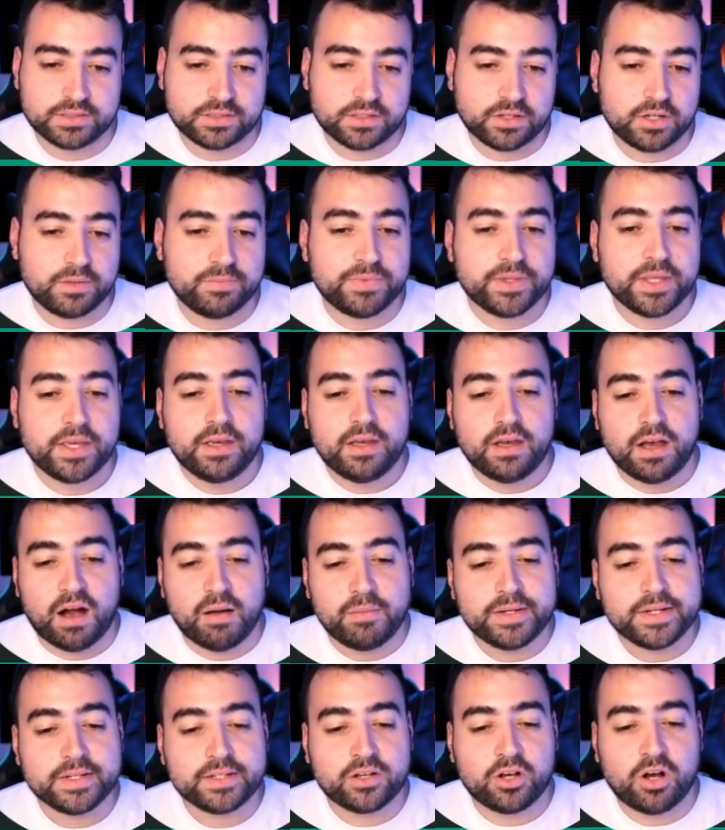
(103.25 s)
So I'm
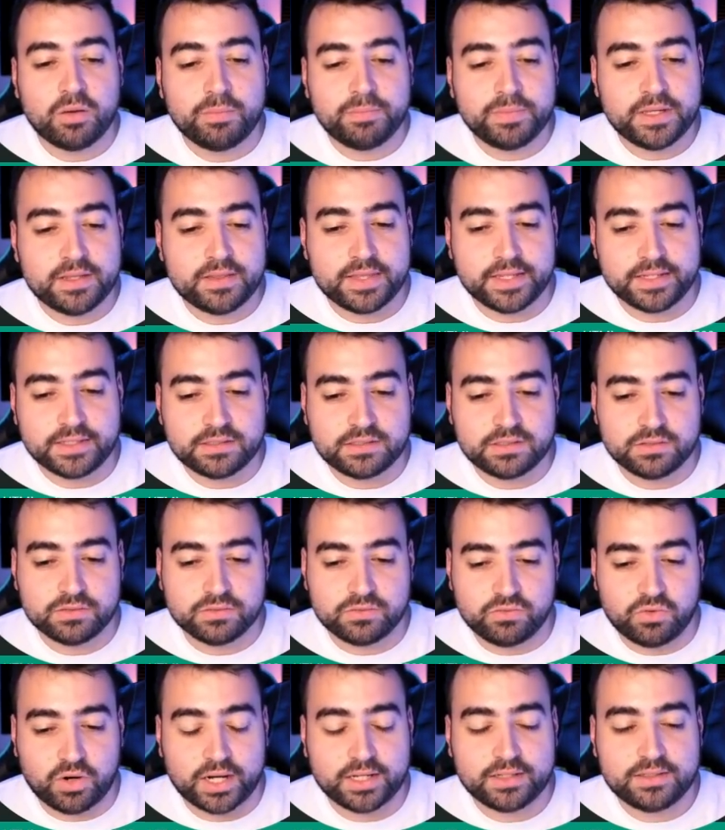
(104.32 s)
gonna copy this
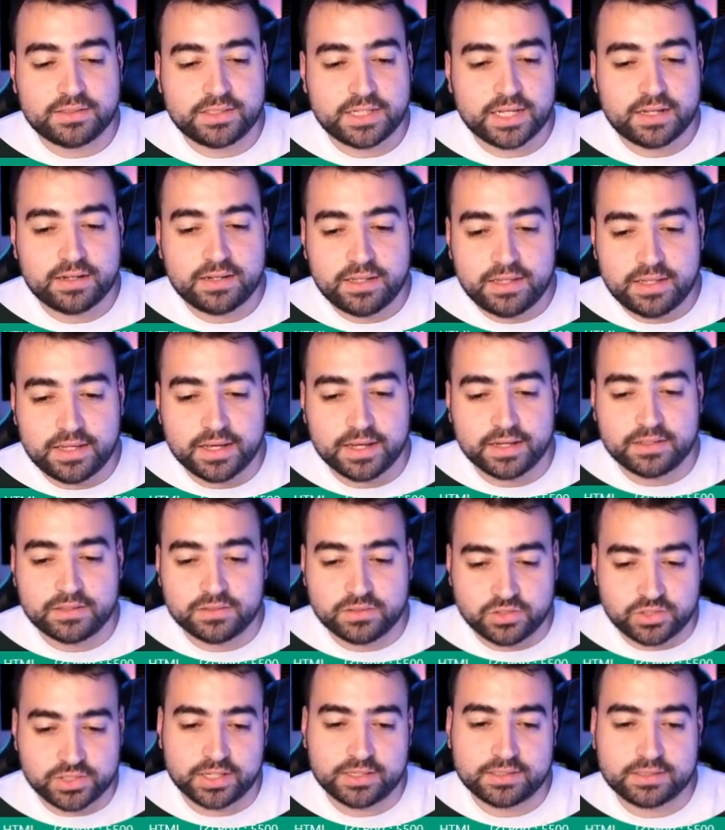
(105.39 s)
right down here,
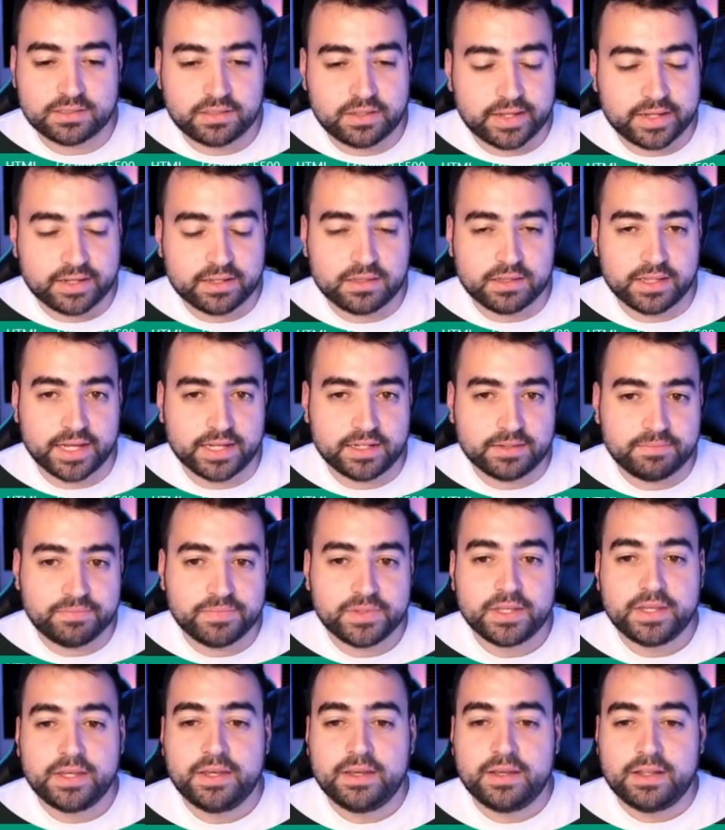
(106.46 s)
just like that,
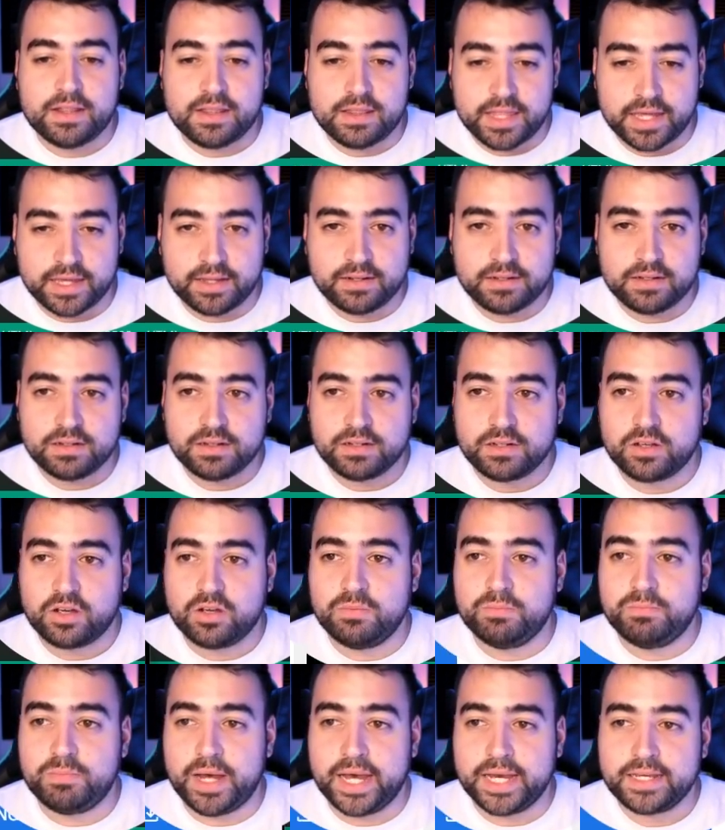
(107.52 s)
then go
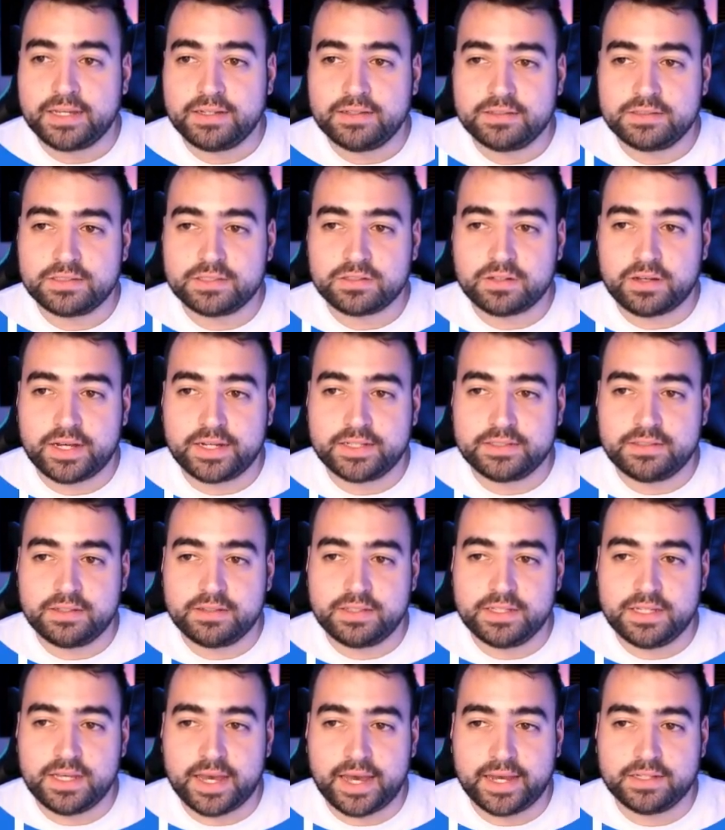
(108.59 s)
back inside
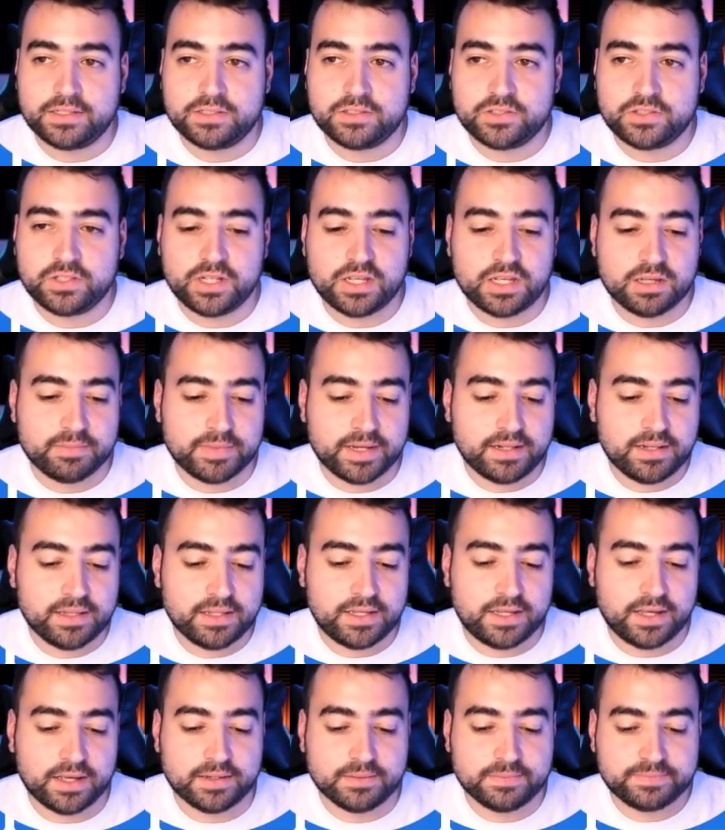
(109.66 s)
the HTML
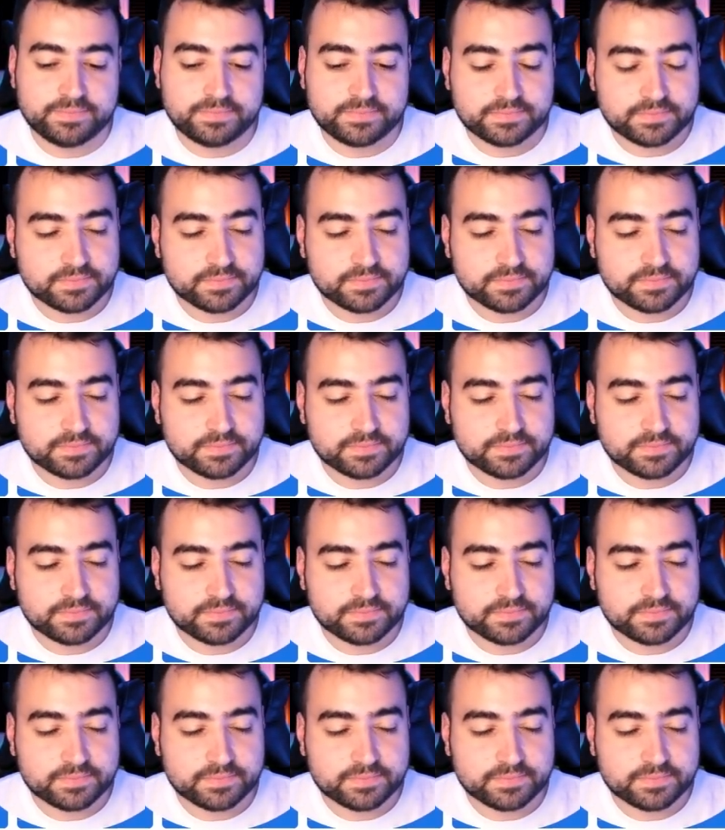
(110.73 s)
here